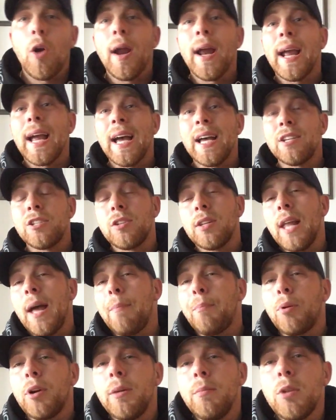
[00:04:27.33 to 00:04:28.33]
Alright guys, so
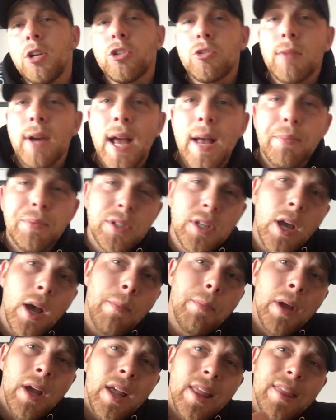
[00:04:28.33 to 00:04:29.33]
that pretty much wraps
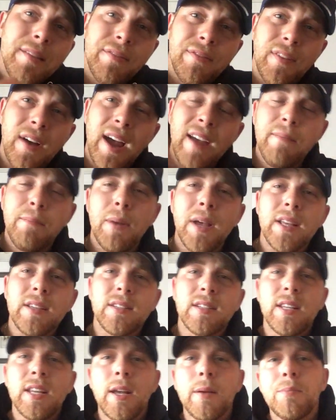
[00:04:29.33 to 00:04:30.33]
up the 5
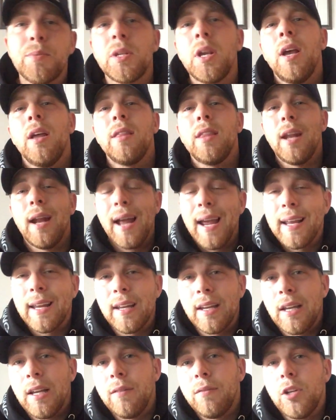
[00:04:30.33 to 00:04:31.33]
best tips that I
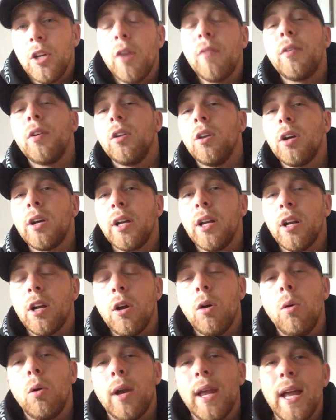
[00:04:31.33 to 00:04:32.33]
could give you if you're looking to
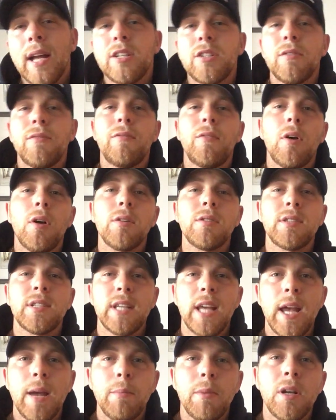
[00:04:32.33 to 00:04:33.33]
go catch a fall
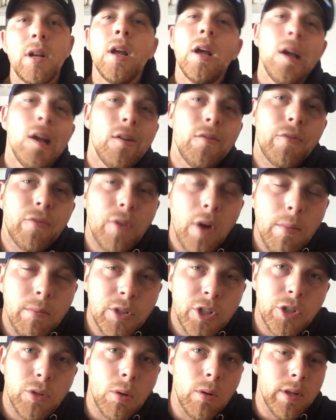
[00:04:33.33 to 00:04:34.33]
salmon from
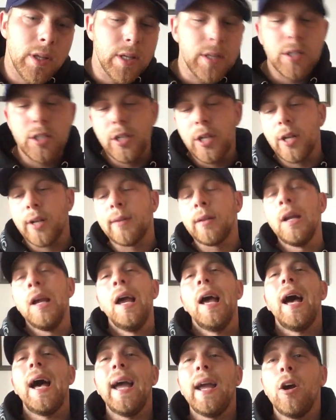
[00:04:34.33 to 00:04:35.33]
shore this year.
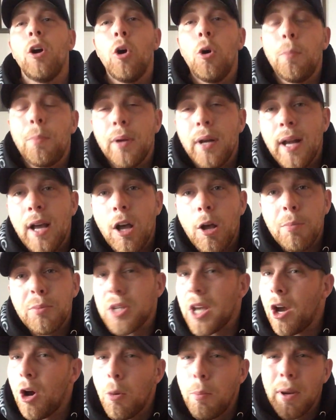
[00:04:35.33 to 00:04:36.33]
I hope it helps.
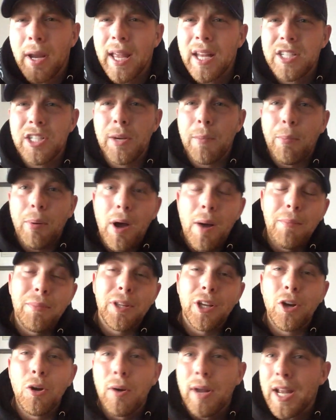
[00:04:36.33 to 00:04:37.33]
I hope it gets you pumped
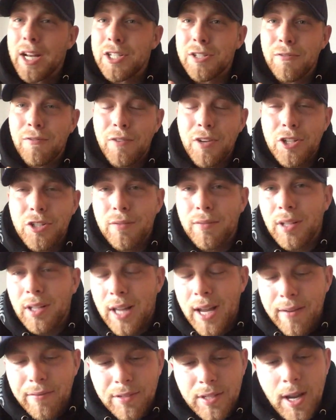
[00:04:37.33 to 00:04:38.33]
to go catch a fish of a
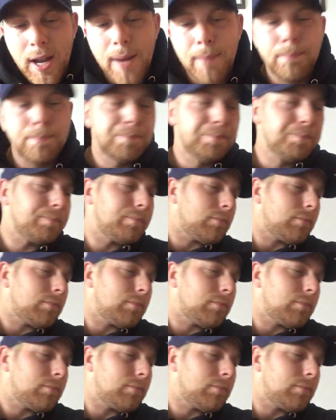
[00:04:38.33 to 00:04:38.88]
lifetime.